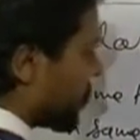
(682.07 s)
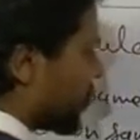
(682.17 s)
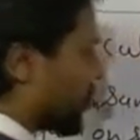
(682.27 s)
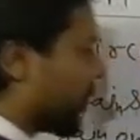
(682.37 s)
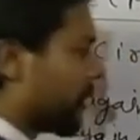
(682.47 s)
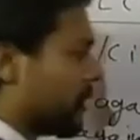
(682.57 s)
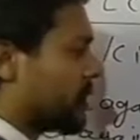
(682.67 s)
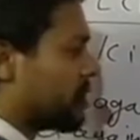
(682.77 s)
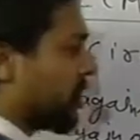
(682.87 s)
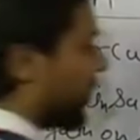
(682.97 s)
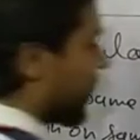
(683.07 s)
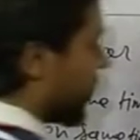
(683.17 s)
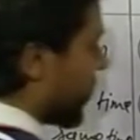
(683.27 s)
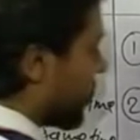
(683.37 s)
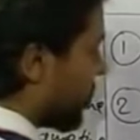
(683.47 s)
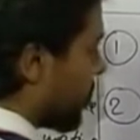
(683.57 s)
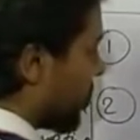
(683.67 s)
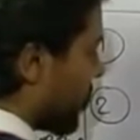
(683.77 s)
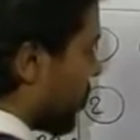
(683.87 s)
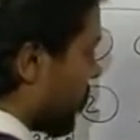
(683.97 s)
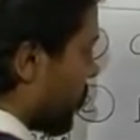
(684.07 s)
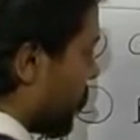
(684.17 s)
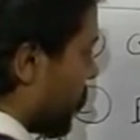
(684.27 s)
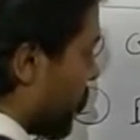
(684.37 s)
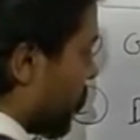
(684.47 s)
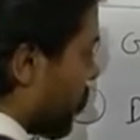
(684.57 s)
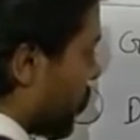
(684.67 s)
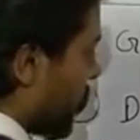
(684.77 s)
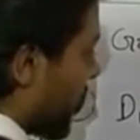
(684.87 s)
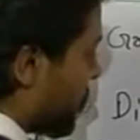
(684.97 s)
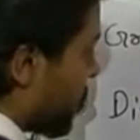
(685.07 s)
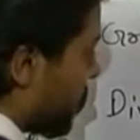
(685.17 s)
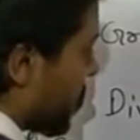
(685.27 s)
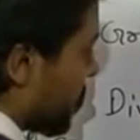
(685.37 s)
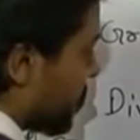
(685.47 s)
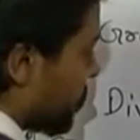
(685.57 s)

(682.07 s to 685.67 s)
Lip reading: okay, sharing and no leftover,